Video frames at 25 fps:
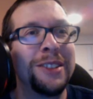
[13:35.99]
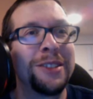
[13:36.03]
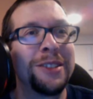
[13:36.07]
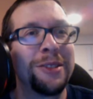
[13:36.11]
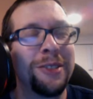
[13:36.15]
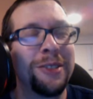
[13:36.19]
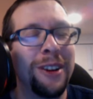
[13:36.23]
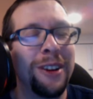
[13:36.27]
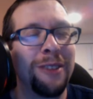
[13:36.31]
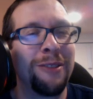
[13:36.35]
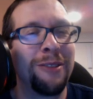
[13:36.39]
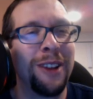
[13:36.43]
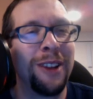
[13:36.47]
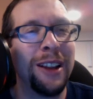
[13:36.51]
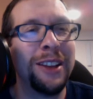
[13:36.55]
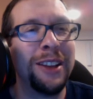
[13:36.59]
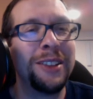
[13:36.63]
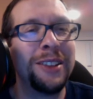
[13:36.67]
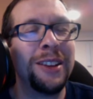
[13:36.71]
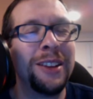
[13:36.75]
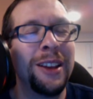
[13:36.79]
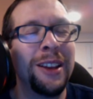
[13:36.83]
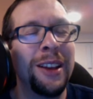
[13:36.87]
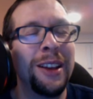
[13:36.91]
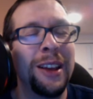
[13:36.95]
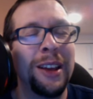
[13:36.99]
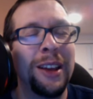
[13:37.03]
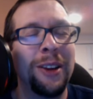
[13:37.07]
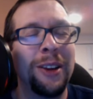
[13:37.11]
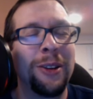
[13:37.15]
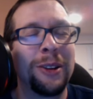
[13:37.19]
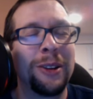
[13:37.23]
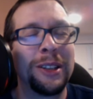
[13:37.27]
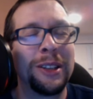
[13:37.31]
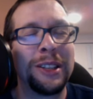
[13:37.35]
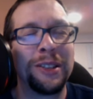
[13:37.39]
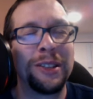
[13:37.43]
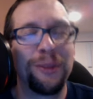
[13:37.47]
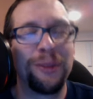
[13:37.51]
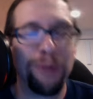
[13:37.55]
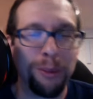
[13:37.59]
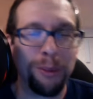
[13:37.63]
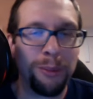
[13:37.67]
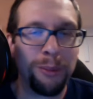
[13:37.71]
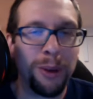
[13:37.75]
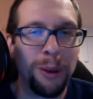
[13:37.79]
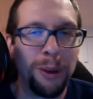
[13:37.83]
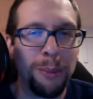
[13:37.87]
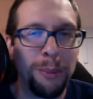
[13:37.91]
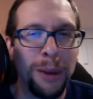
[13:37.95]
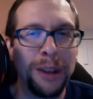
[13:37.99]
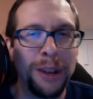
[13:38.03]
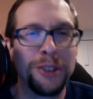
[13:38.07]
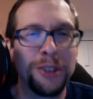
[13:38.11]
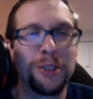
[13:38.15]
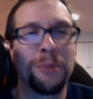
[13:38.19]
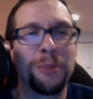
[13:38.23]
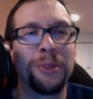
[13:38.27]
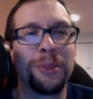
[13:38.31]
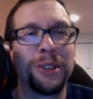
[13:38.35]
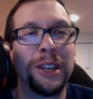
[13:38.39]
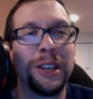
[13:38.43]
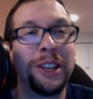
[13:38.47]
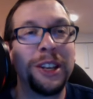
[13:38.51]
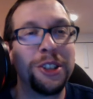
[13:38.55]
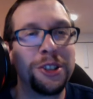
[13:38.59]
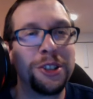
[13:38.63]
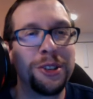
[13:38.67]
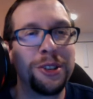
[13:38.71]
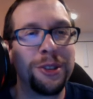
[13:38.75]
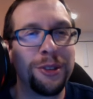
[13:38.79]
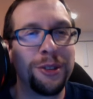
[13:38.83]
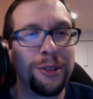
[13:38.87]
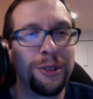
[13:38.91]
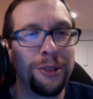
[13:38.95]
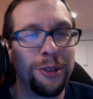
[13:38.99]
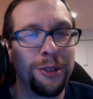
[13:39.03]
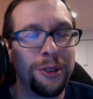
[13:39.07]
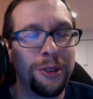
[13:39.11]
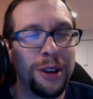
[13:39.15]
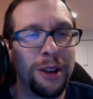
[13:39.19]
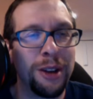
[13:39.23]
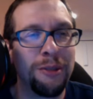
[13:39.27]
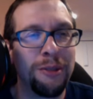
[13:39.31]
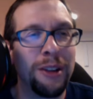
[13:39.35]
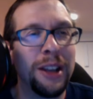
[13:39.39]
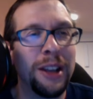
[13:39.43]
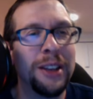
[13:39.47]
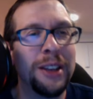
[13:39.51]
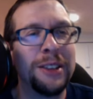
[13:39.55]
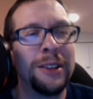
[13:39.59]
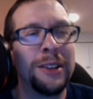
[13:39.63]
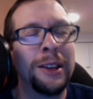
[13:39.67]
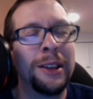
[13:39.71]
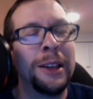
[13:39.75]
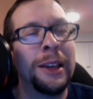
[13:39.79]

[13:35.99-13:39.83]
They're not right, or at least from my interpretation, they're, they're not right.